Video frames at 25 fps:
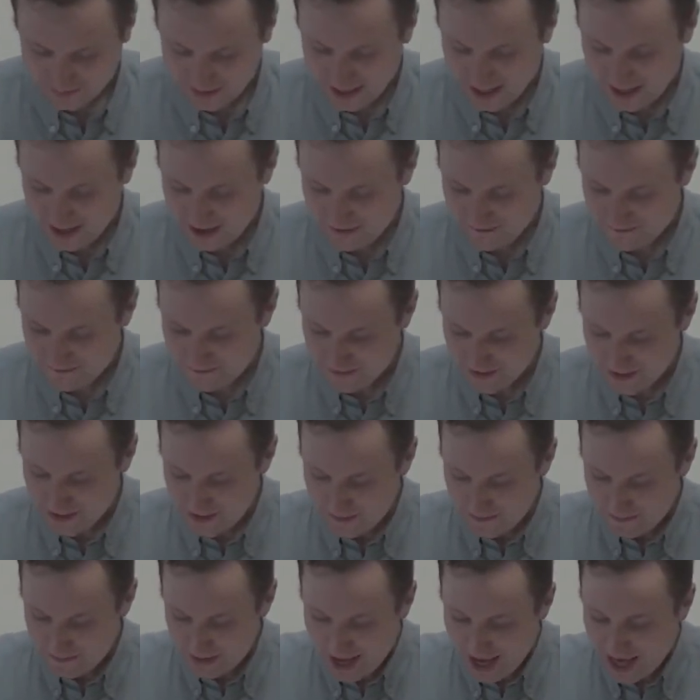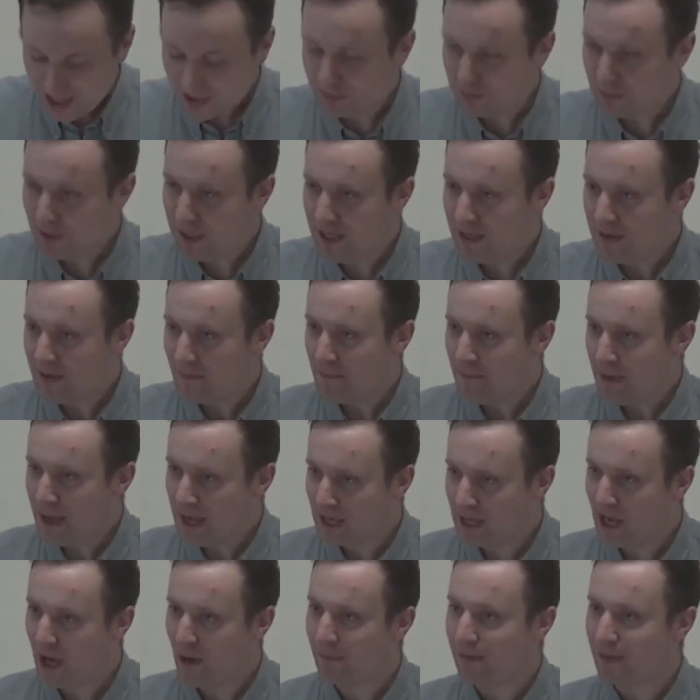Um, but as we
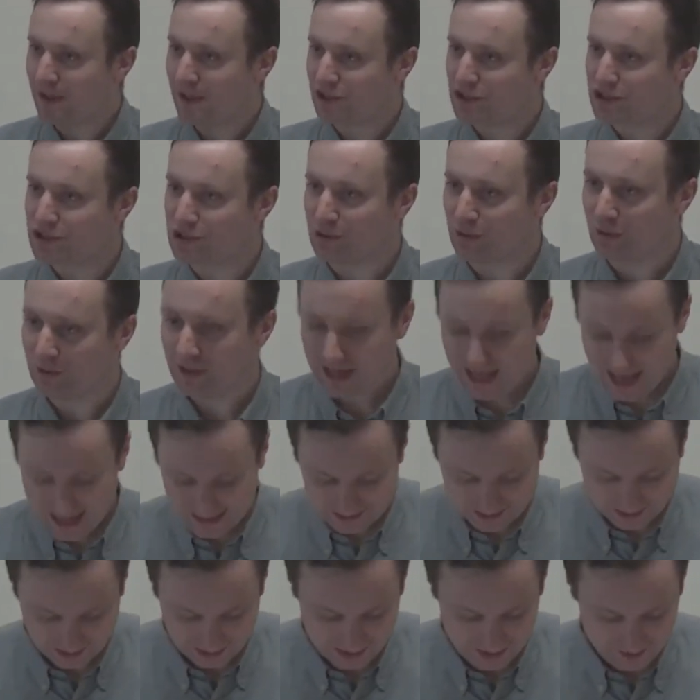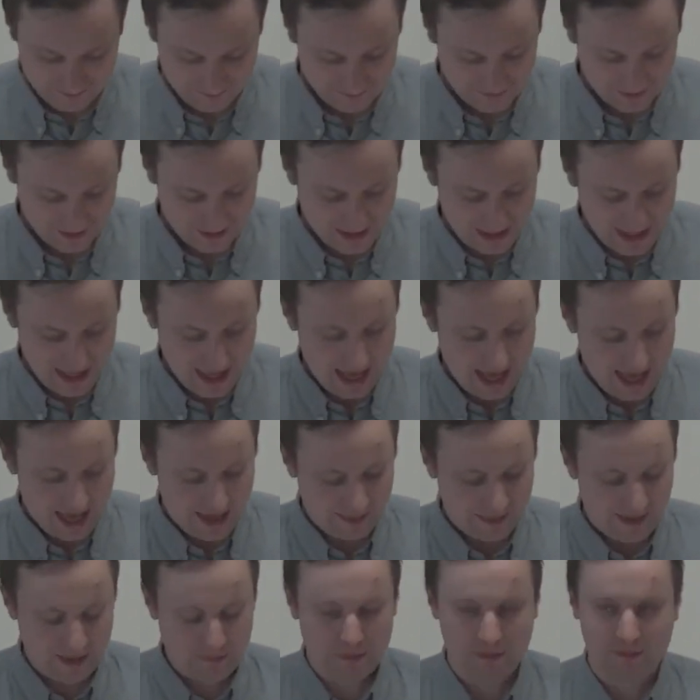pick up this short letter
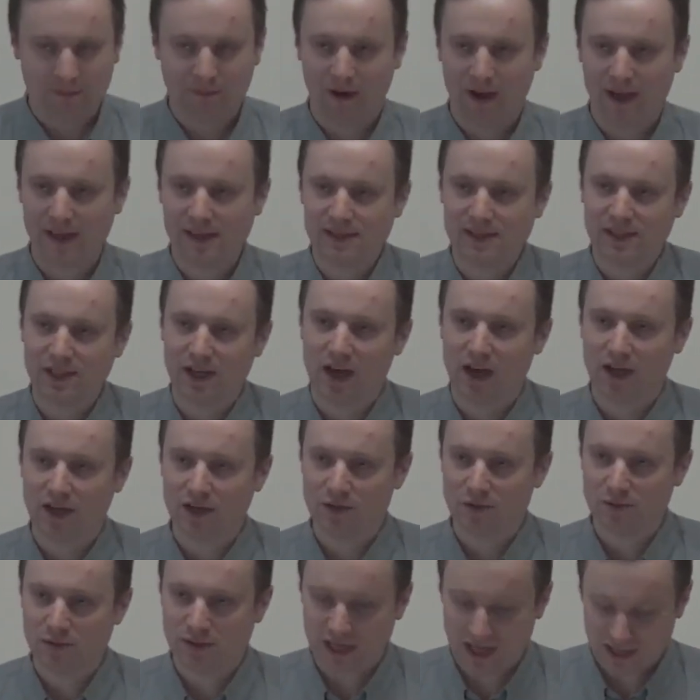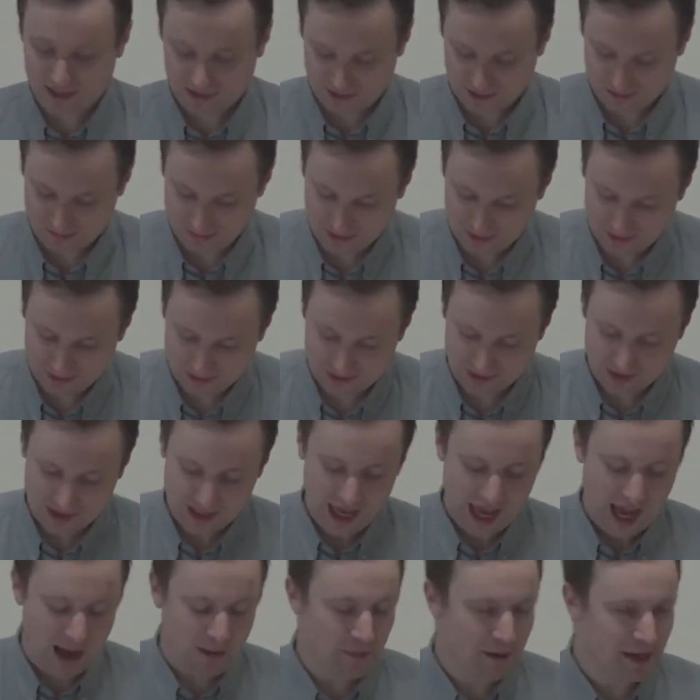that we find in our New Testament
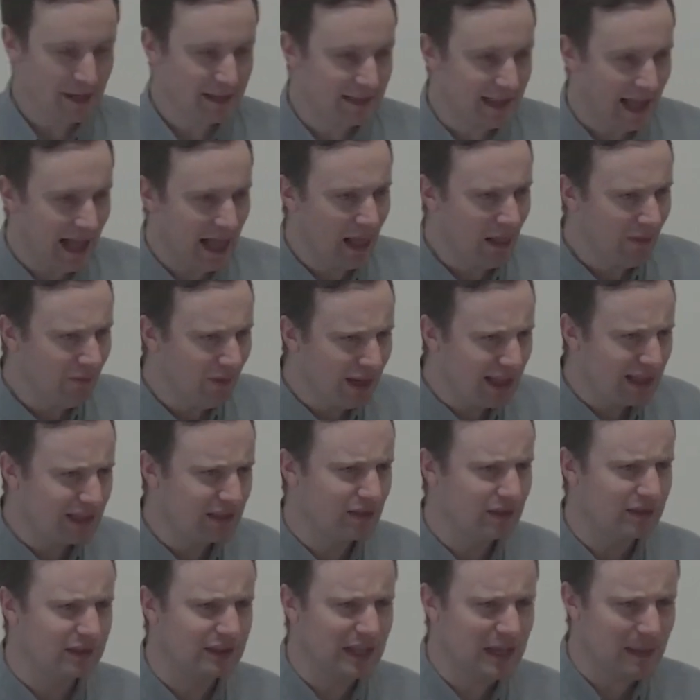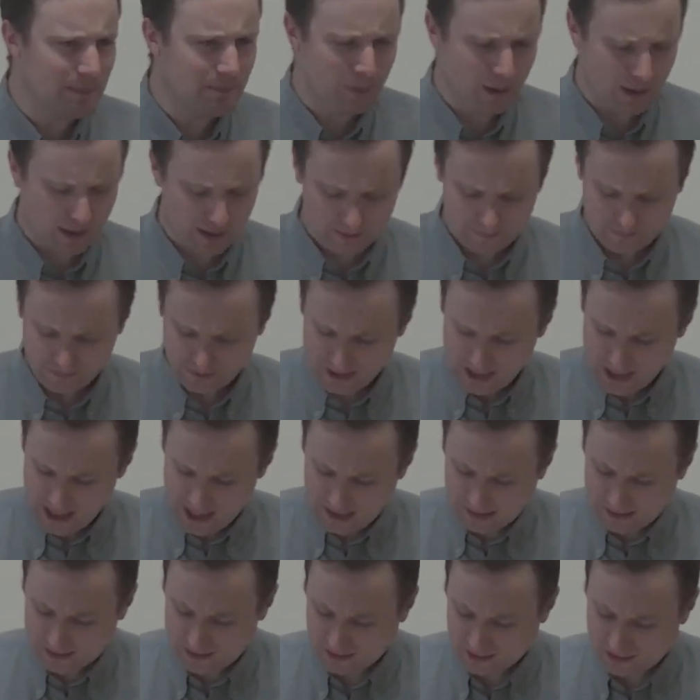and we delve a little deeper
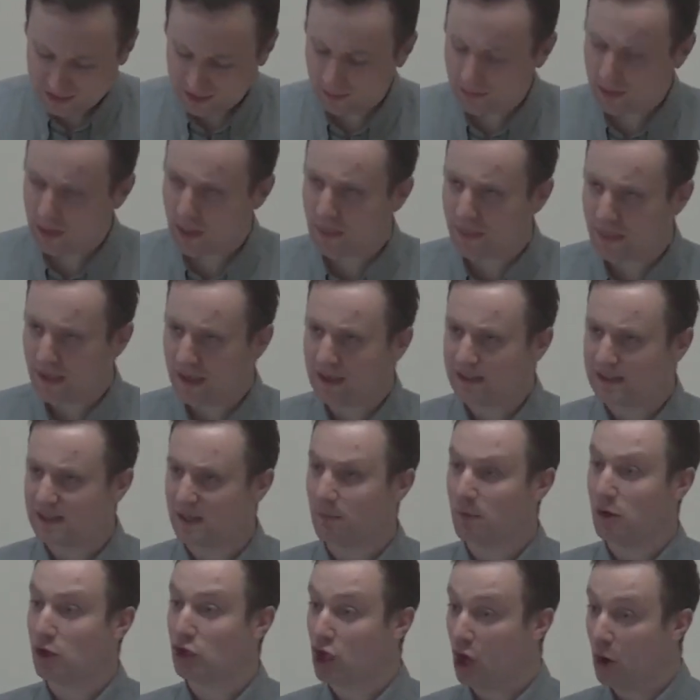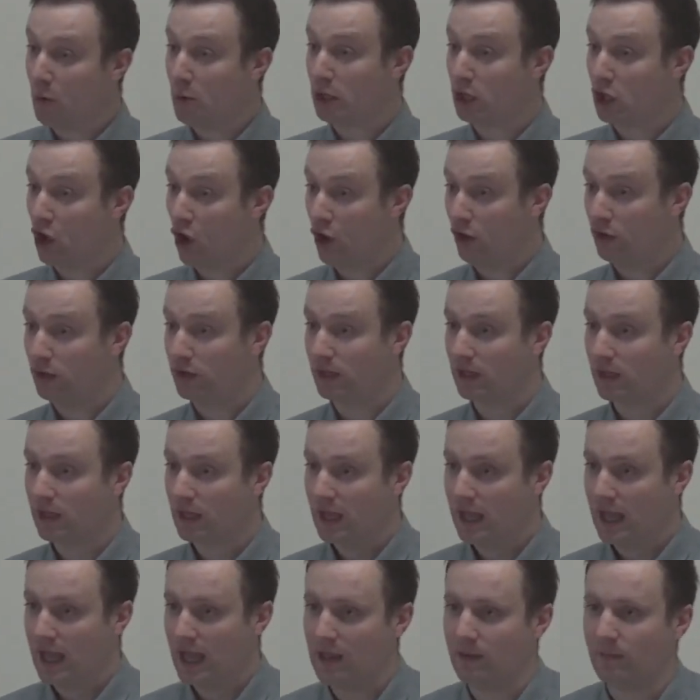into some of the things that were going on
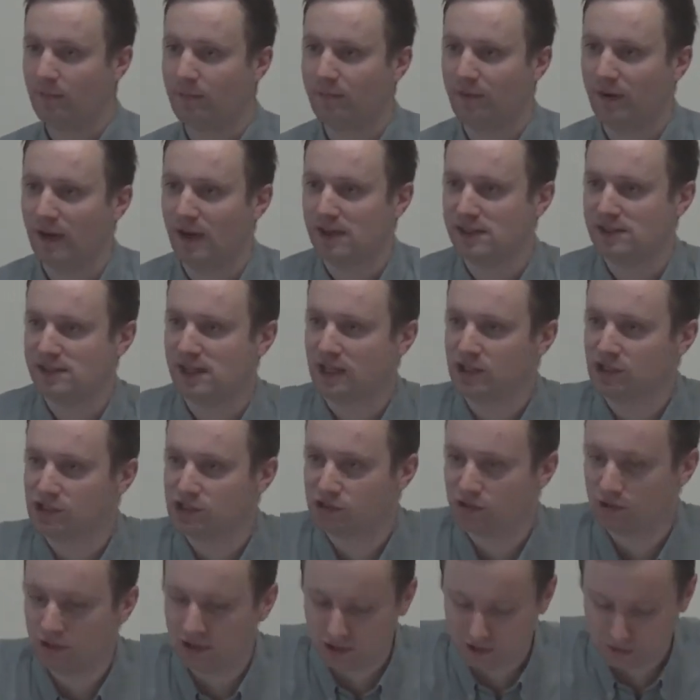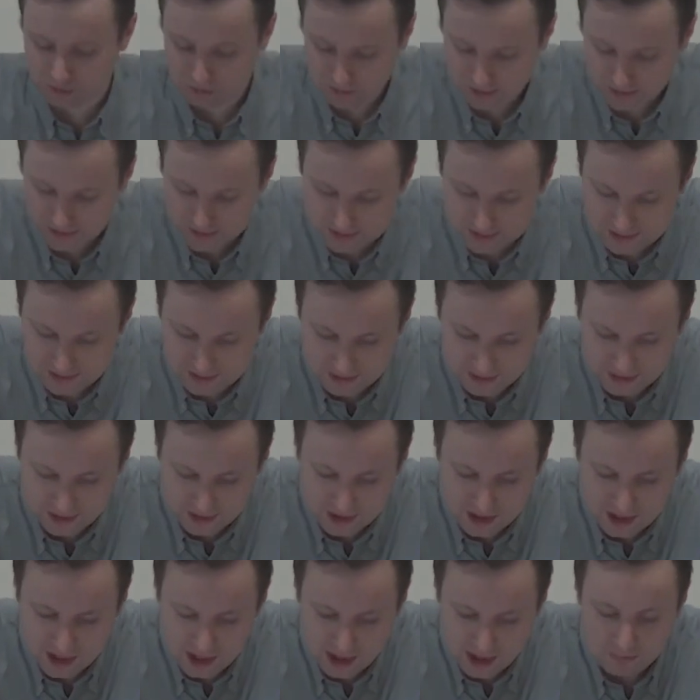in first century Crete,
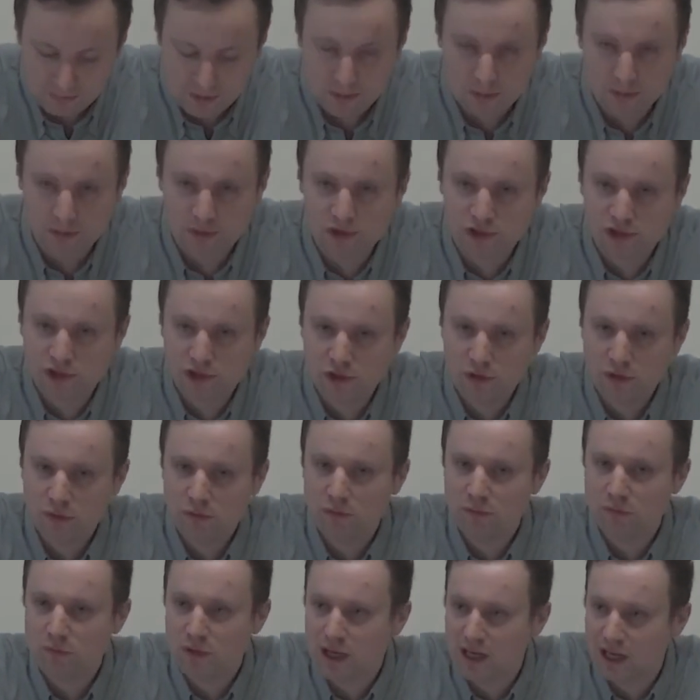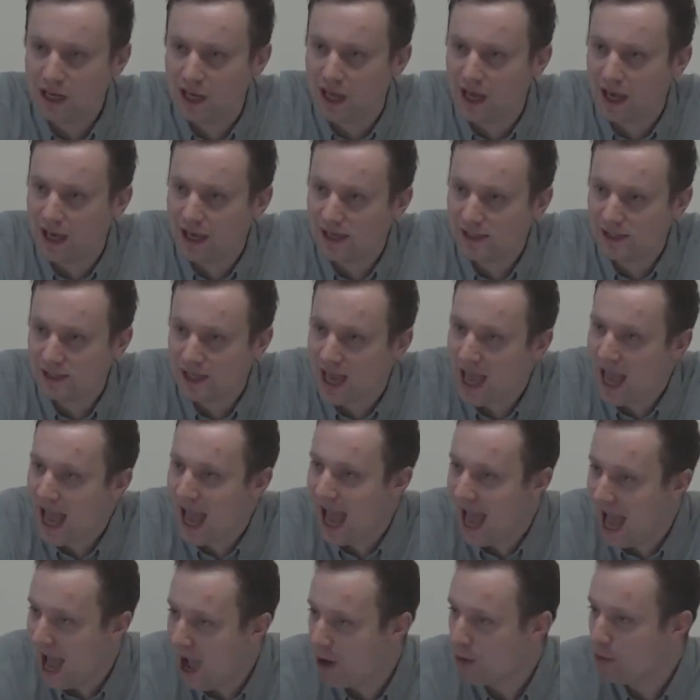we will soon realize
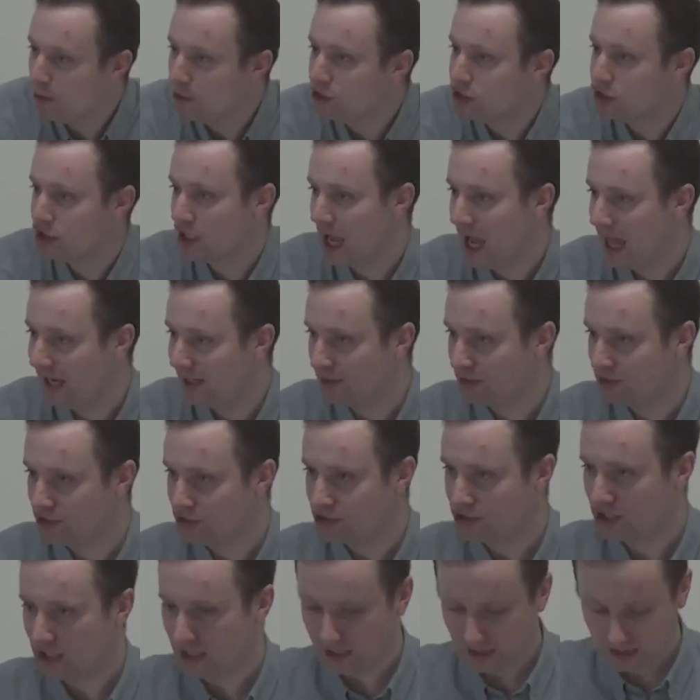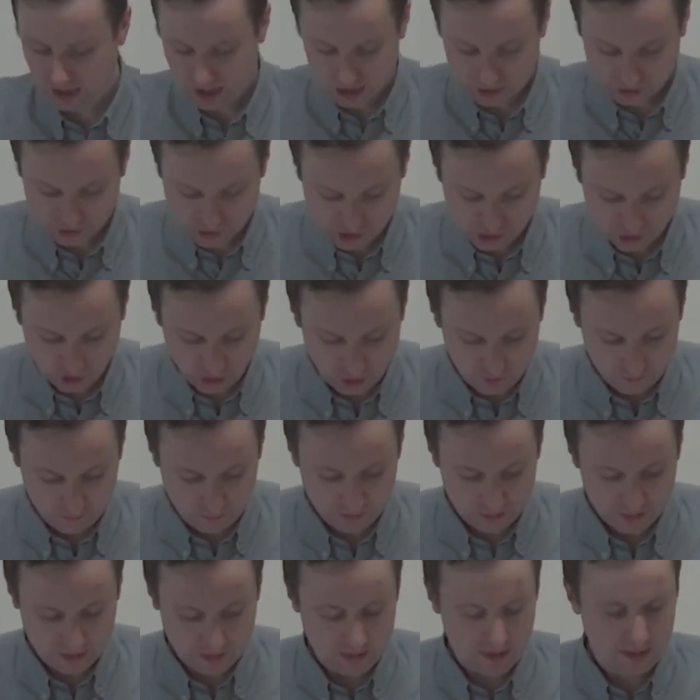how challenging a
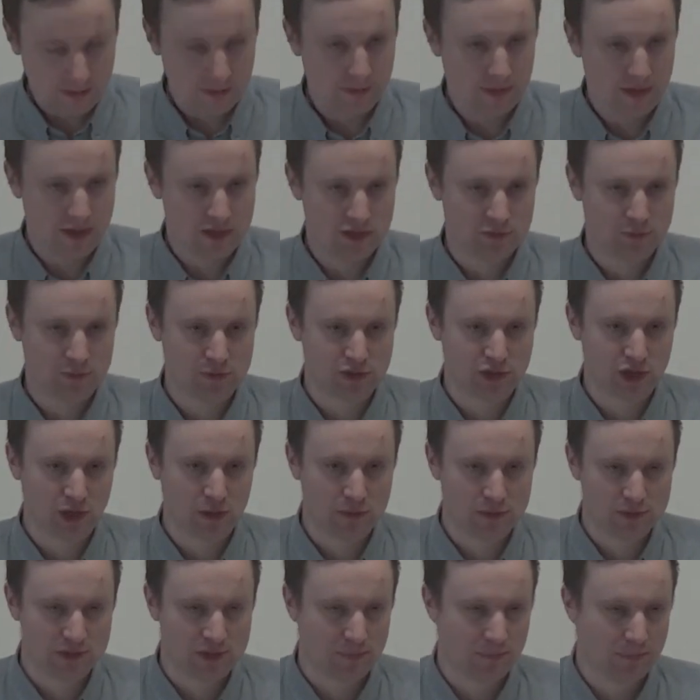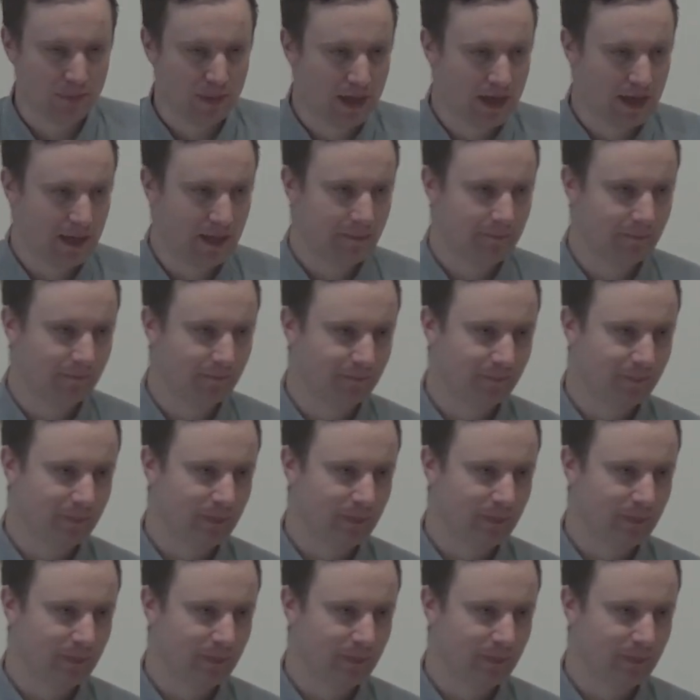job this was going to be.